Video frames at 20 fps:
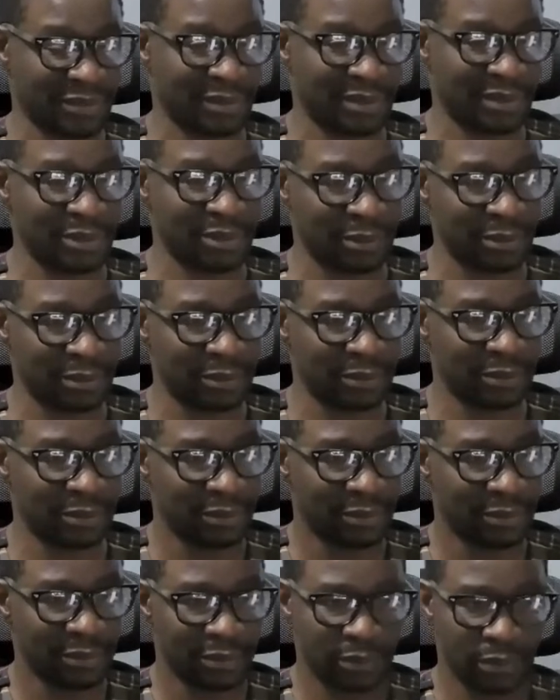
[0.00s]
Sierra Leone,
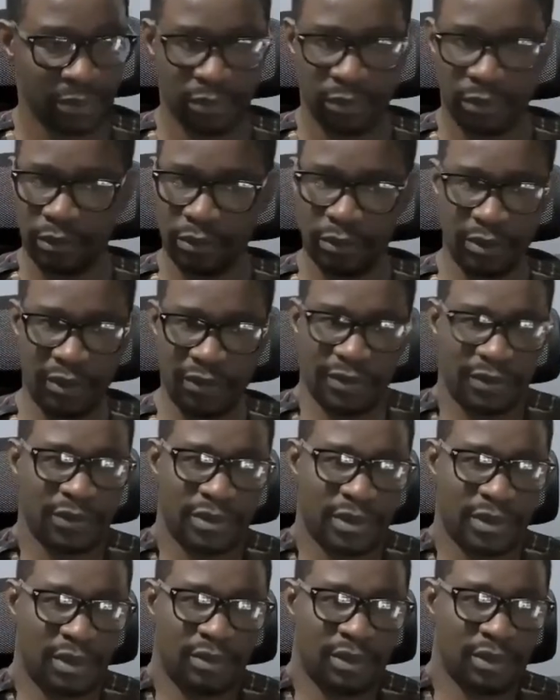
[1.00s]
nobody
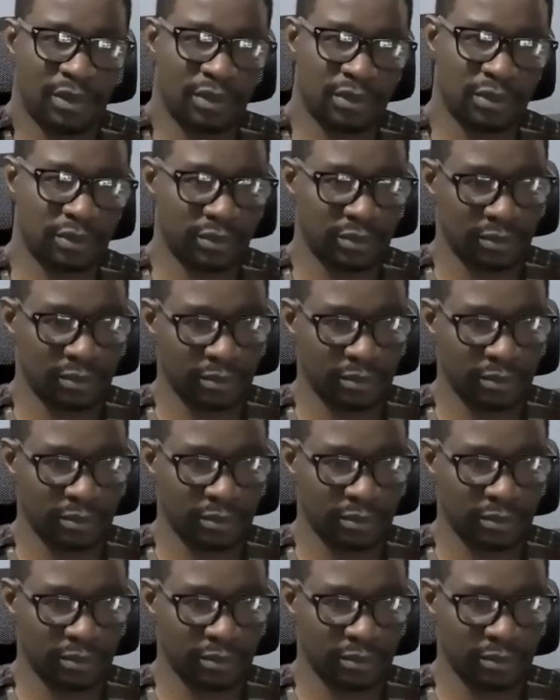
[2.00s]
will do this.